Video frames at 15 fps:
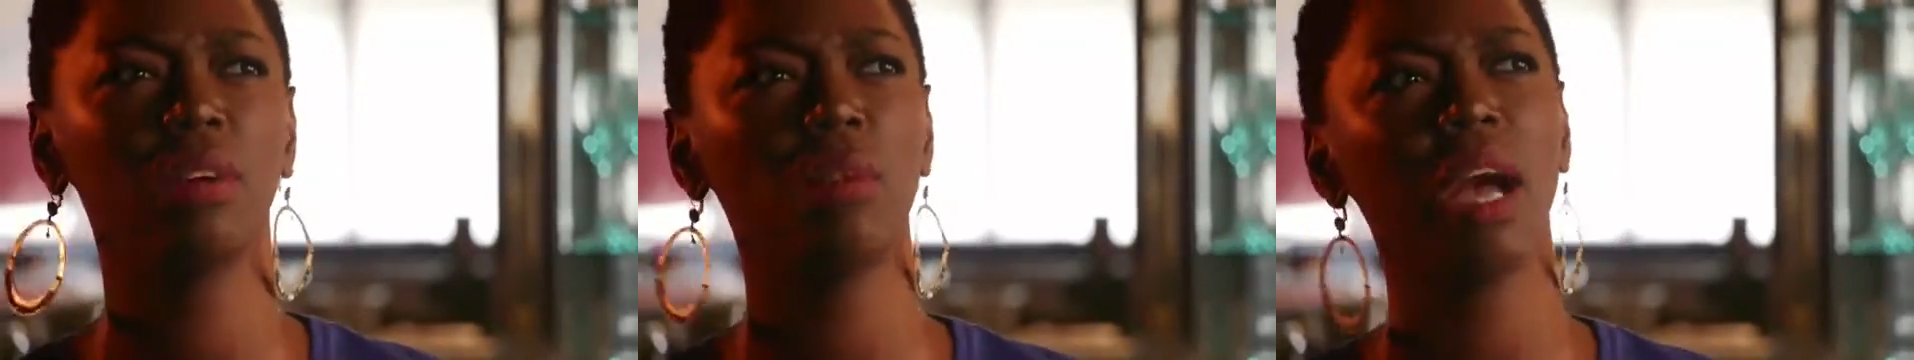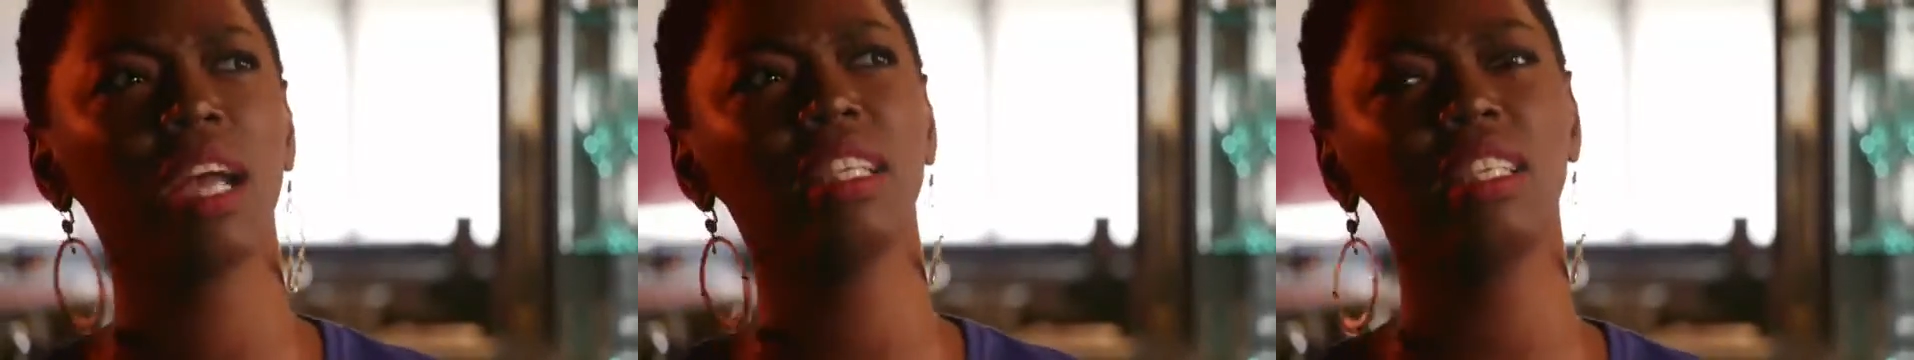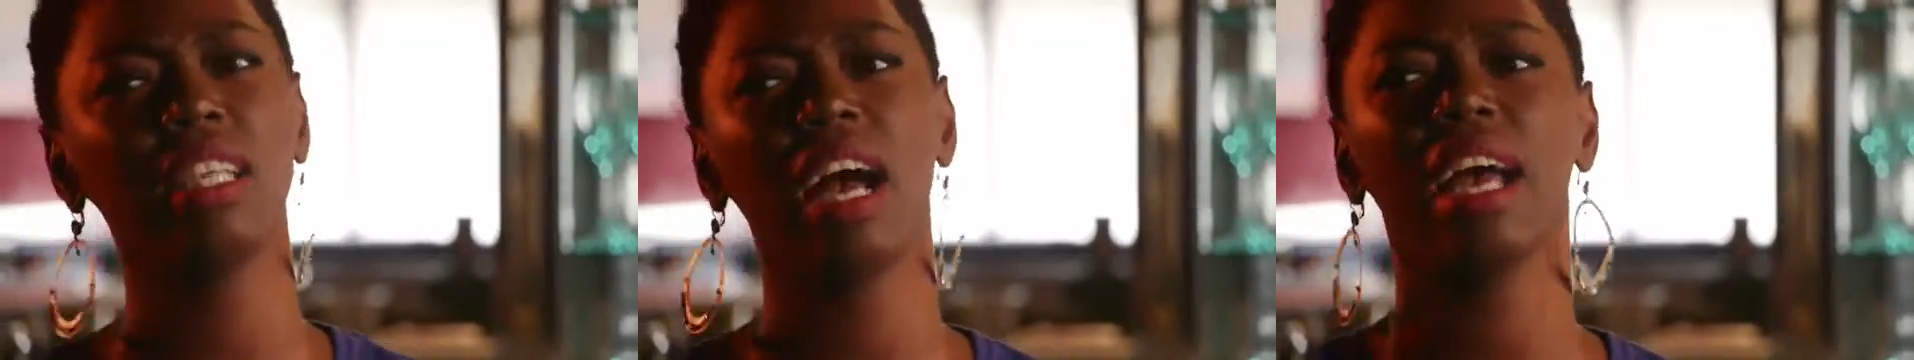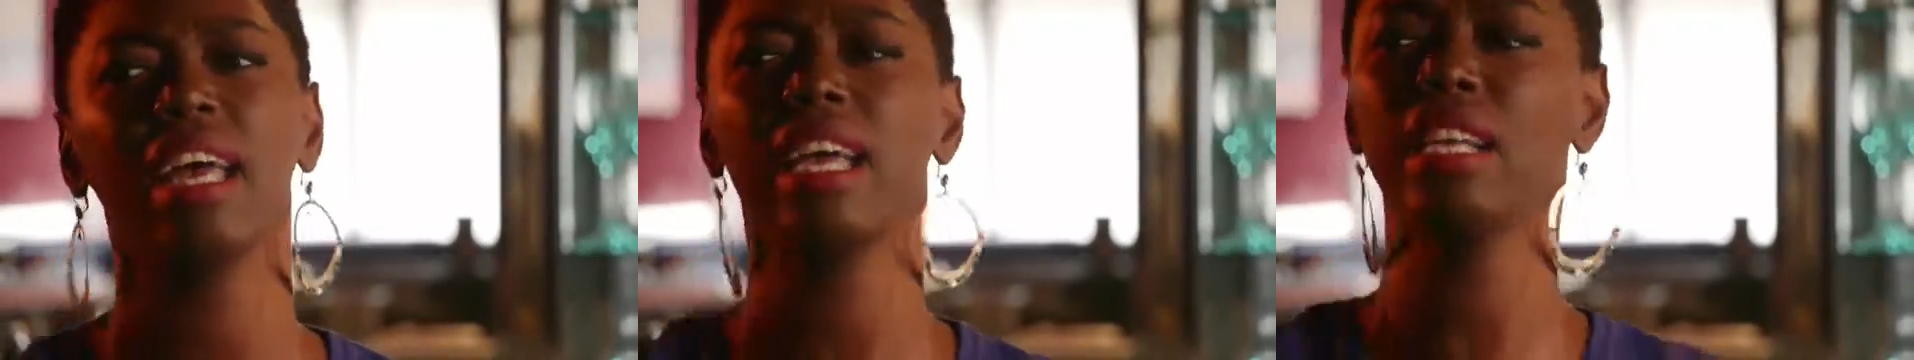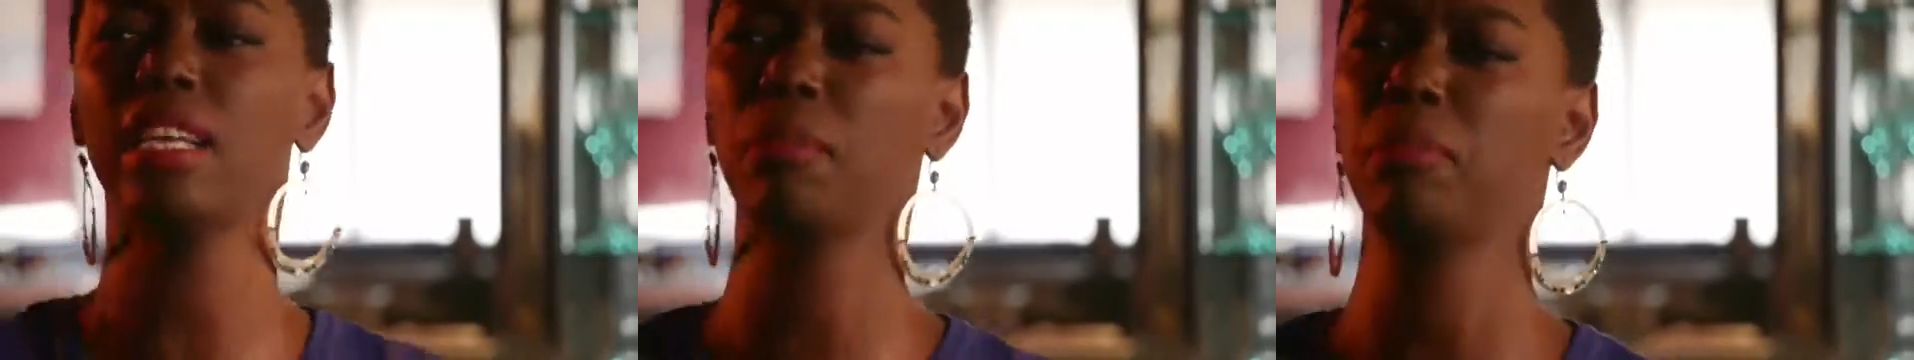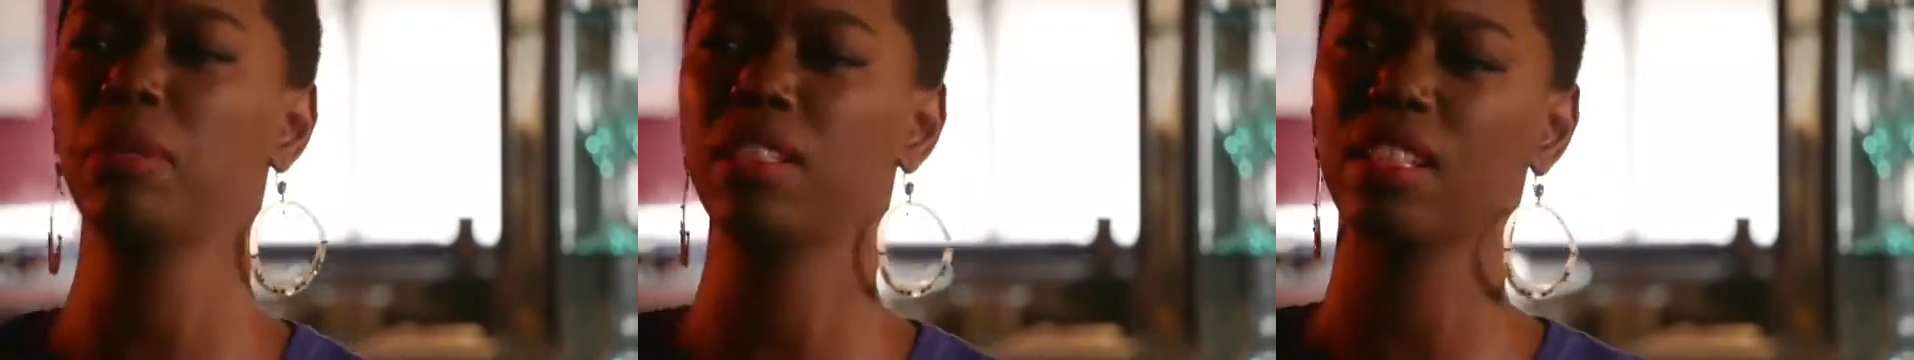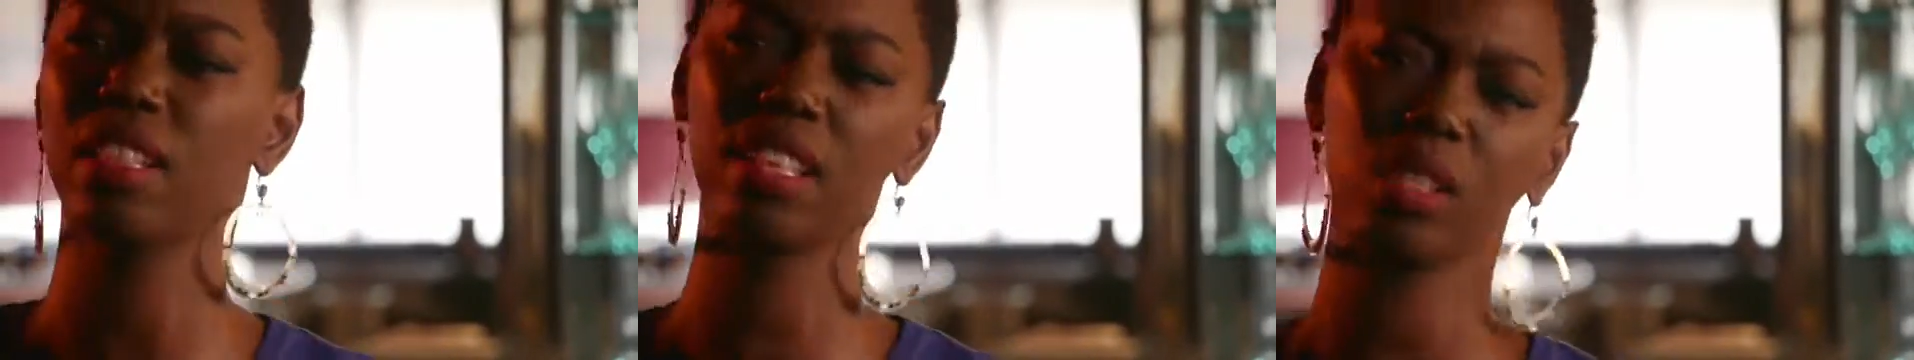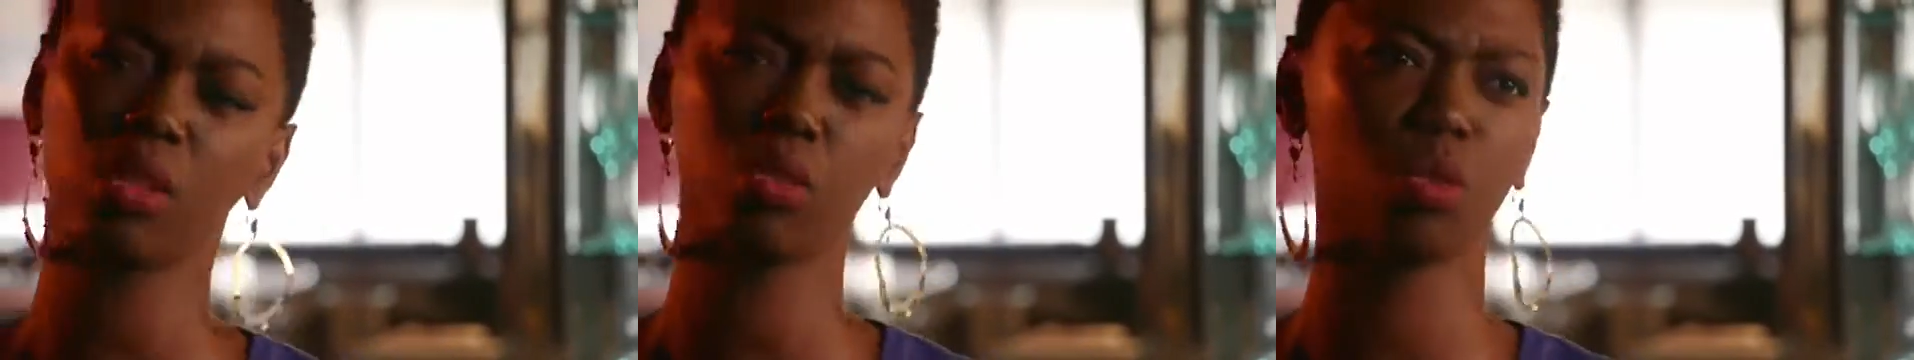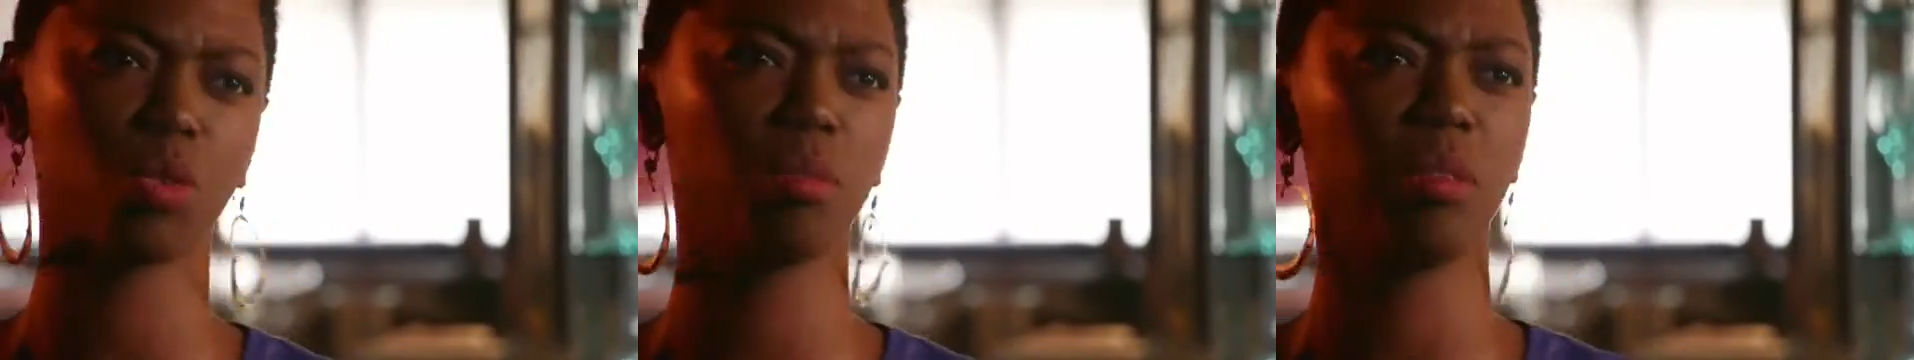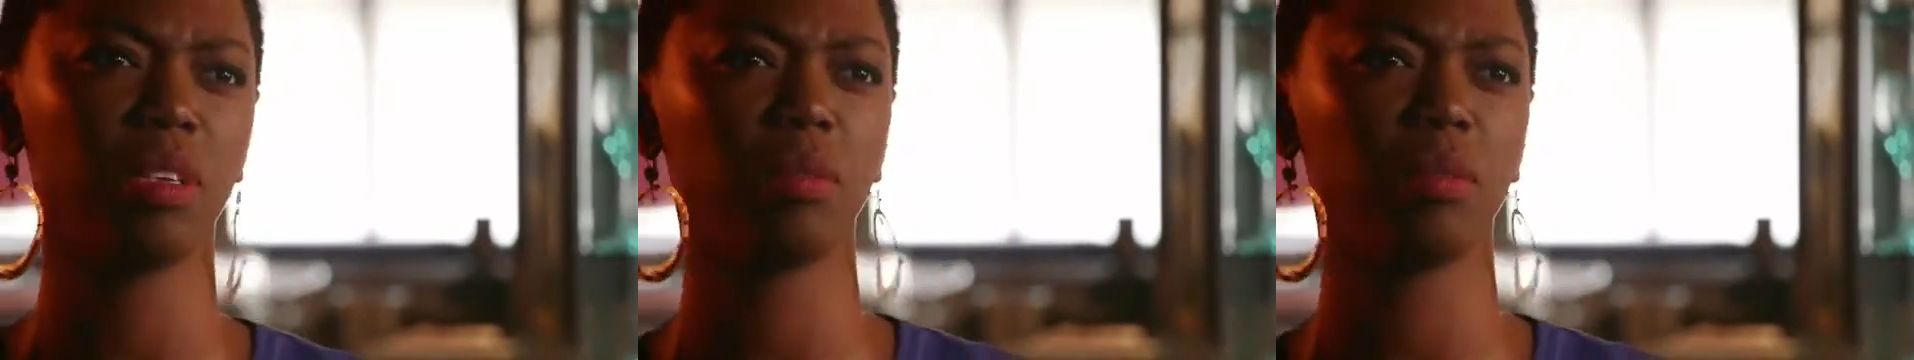Why did I end up in this group?